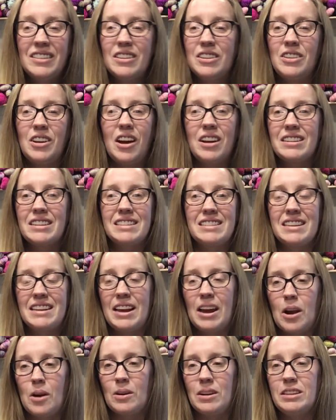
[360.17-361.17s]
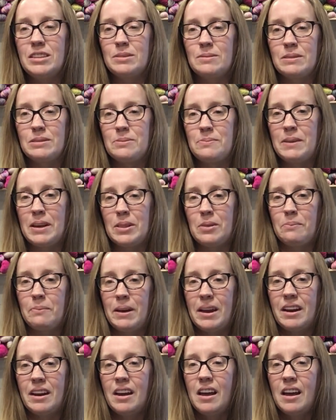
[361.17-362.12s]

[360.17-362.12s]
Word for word: the dog doesn't care. He just wants to be on the bed.